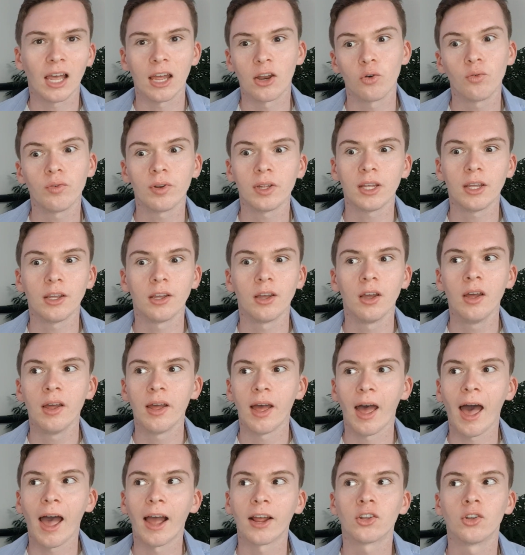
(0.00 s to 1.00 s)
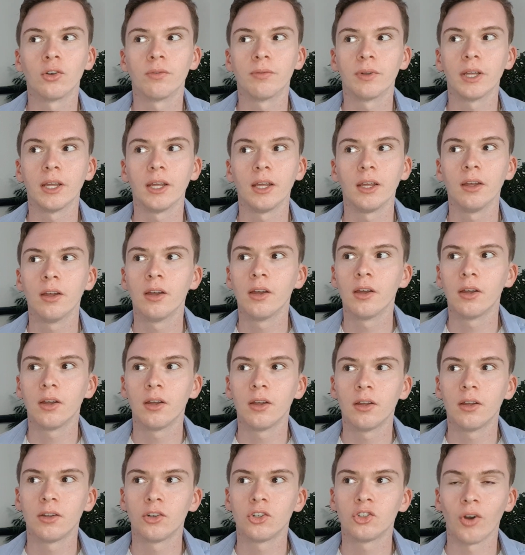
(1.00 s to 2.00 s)
I don't really actively
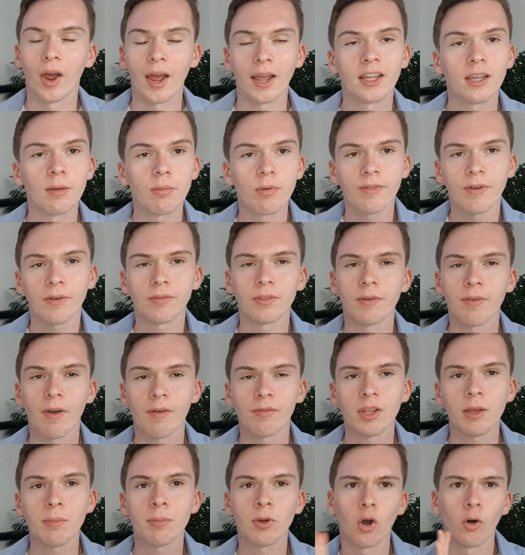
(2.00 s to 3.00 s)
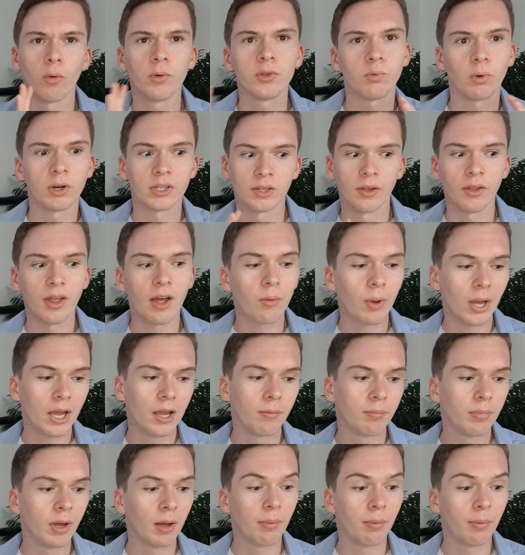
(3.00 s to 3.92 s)
try and keep it 50-50, but it always works out that way.